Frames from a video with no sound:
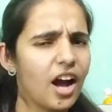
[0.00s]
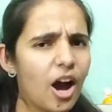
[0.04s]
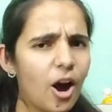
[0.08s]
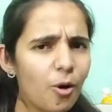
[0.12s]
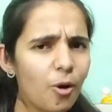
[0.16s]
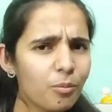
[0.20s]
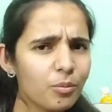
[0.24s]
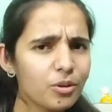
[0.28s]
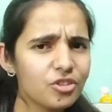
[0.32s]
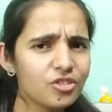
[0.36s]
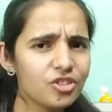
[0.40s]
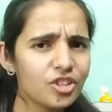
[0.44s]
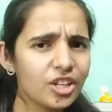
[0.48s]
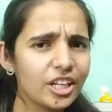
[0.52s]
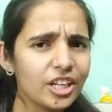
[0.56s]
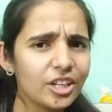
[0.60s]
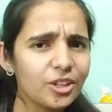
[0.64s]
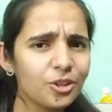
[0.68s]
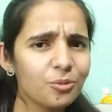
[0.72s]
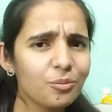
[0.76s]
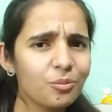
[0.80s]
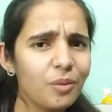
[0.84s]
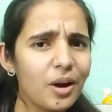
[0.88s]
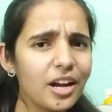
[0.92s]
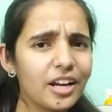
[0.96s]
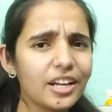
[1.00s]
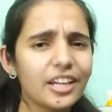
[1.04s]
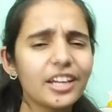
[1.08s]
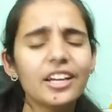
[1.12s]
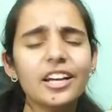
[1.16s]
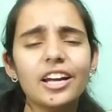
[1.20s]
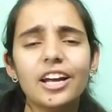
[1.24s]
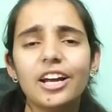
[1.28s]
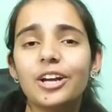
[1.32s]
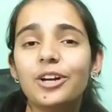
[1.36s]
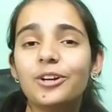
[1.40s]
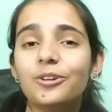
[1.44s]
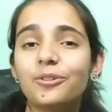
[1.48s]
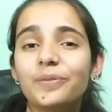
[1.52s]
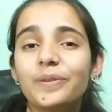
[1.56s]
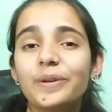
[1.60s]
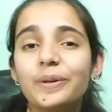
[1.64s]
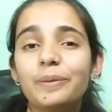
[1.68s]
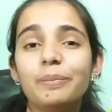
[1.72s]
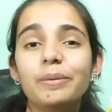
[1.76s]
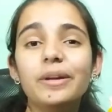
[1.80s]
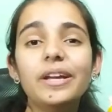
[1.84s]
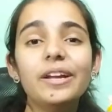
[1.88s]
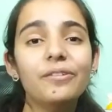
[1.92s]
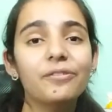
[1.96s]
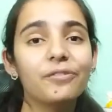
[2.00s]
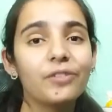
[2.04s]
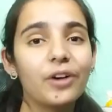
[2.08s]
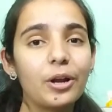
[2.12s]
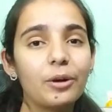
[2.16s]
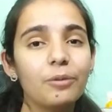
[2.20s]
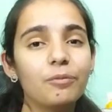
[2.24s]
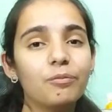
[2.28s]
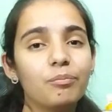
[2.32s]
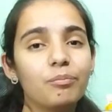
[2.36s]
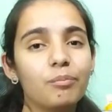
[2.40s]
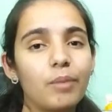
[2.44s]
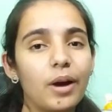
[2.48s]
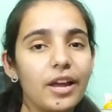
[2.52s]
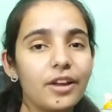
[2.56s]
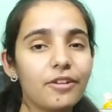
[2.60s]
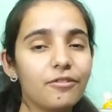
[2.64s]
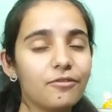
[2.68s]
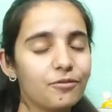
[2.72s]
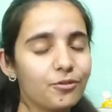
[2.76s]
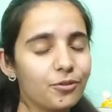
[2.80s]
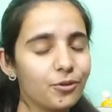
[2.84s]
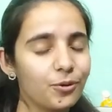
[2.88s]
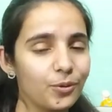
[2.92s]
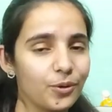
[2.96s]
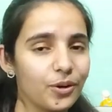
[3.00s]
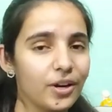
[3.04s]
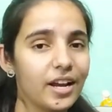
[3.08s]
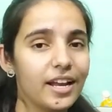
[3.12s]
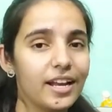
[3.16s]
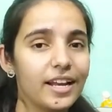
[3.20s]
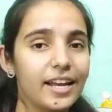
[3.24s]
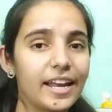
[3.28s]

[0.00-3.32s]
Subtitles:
How much negative marking? It will be 1/4.